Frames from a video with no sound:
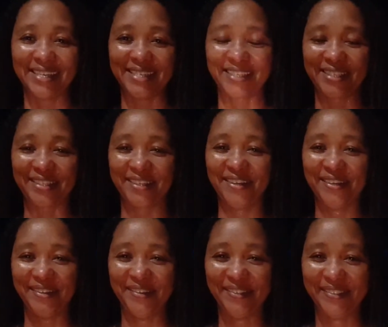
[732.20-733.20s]

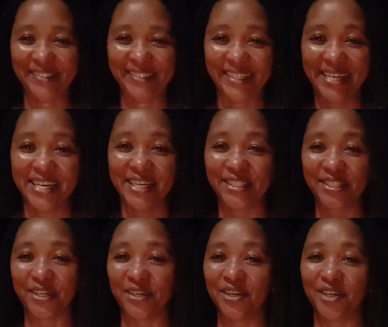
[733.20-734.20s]

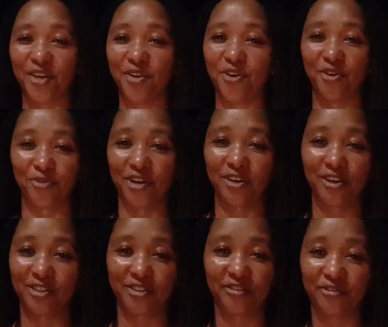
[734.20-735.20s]
So you don't go
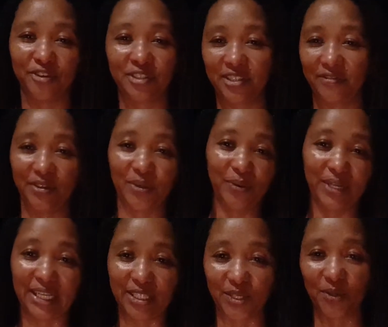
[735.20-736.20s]
to the front if you know
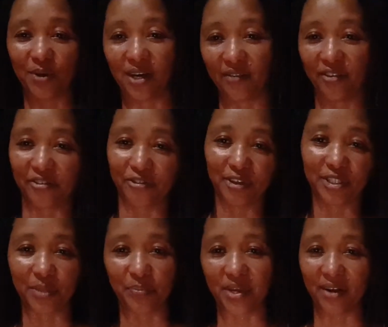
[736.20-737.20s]
that you don't have the front
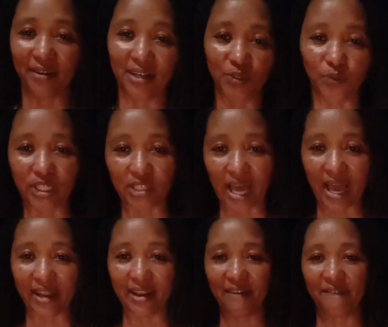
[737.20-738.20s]
appearance, which I
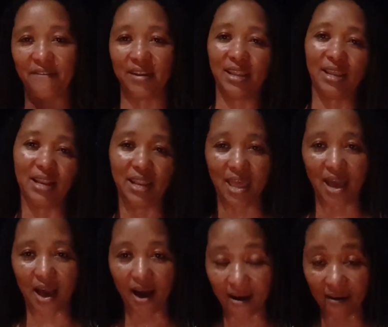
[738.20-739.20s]
definitely
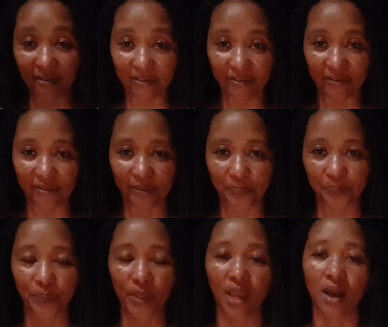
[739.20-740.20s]
have.
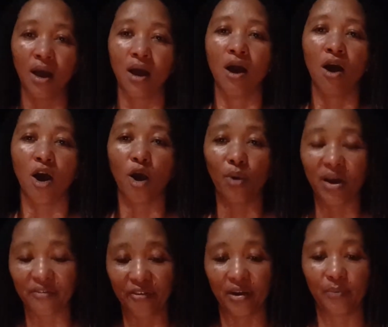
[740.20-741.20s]

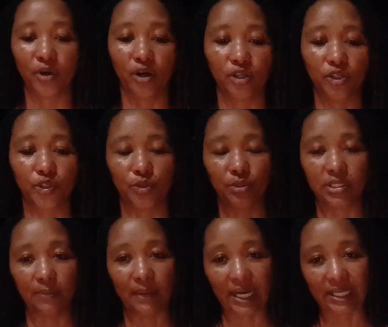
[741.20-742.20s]
However, I'm gonna choose the
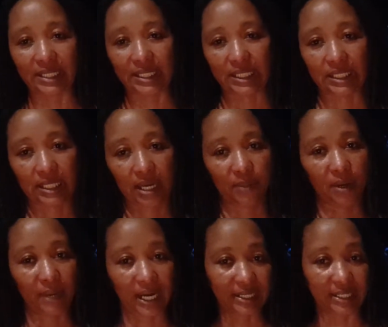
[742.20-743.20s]
back seat. I'm a
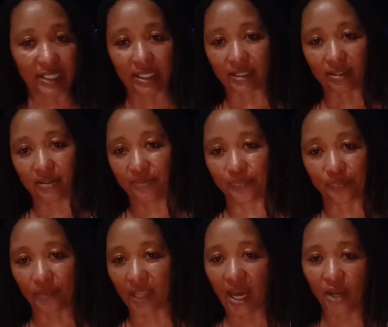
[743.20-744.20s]
back seater.
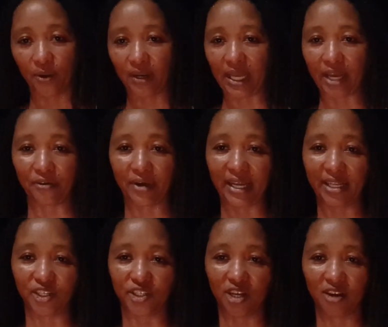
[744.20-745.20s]
I don't like riding
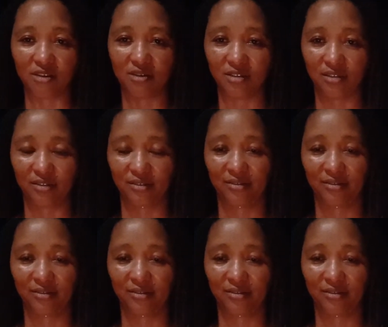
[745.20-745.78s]
shotgun.